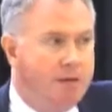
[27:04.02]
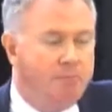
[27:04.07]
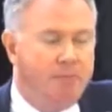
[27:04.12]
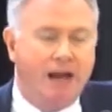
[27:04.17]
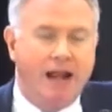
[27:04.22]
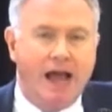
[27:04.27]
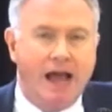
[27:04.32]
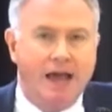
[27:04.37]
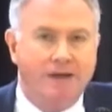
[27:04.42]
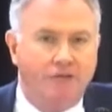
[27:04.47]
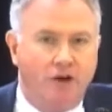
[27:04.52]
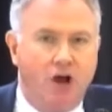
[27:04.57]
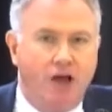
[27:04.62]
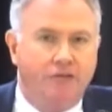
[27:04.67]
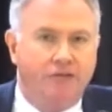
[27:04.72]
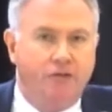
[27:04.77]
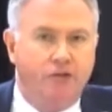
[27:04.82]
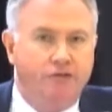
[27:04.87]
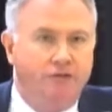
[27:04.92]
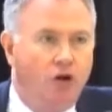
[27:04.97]
But I have
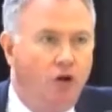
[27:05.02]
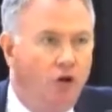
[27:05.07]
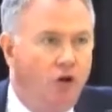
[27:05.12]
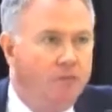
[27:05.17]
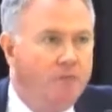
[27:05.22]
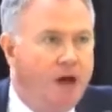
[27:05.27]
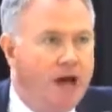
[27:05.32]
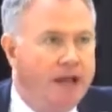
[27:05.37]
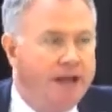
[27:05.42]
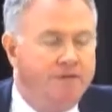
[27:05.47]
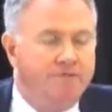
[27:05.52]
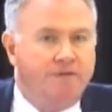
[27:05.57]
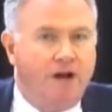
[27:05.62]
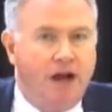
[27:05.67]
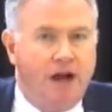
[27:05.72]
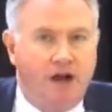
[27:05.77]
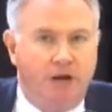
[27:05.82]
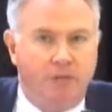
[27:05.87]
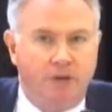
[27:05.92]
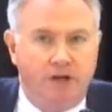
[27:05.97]
also told my
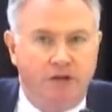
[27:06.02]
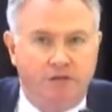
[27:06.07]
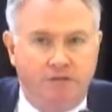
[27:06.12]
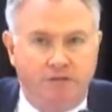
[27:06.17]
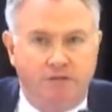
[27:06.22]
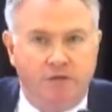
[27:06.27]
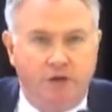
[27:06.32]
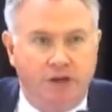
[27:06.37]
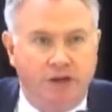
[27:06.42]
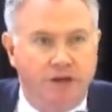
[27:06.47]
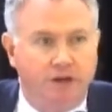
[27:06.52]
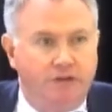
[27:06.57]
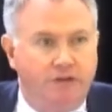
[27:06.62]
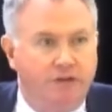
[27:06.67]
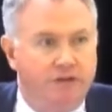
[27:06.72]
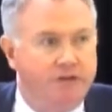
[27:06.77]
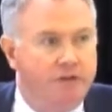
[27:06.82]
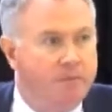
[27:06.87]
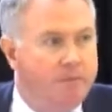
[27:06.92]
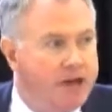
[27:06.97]
environmental
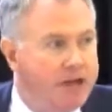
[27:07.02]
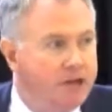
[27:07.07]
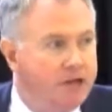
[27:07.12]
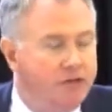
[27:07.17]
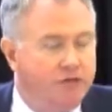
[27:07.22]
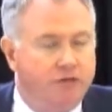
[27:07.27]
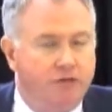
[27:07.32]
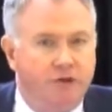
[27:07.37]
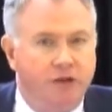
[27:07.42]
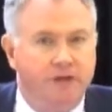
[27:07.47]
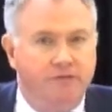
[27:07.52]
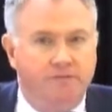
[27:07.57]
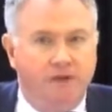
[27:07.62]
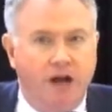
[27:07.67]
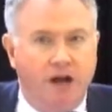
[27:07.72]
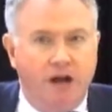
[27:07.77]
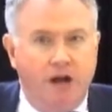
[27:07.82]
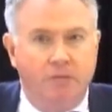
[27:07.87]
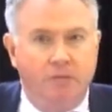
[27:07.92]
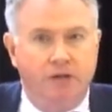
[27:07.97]
friends in the Main Street
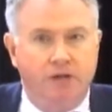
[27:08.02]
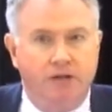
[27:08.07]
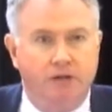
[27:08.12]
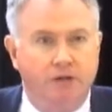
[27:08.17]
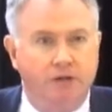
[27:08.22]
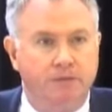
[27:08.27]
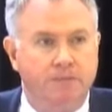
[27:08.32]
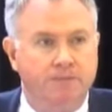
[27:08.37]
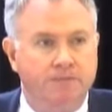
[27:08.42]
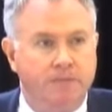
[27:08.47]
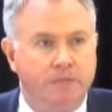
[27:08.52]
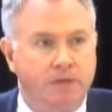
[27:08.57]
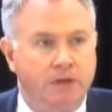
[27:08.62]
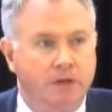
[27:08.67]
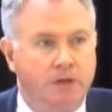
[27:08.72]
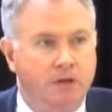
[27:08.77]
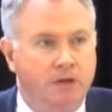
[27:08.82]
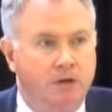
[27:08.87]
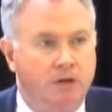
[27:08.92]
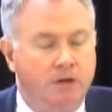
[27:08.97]
environmental
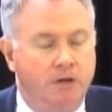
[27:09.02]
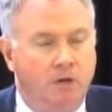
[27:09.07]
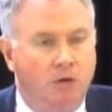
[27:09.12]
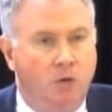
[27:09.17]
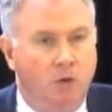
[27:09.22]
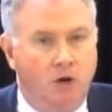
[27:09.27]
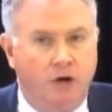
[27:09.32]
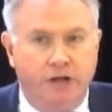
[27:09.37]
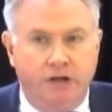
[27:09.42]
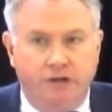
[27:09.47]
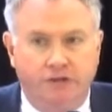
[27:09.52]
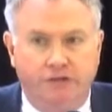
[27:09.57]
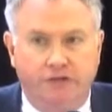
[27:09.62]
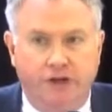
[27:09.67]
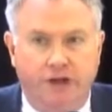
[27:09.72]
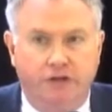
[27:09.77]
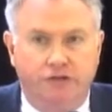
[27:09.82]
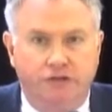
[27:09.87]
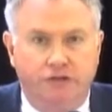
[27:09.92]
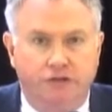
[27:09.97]

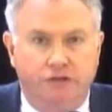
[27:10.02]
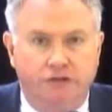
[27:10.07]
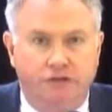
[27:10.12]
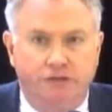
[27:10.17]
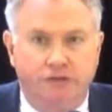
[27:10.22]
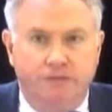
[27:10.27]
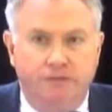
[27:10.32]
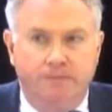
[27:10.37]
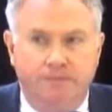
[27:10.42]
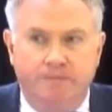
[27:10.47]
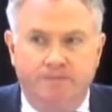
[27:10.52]
organizations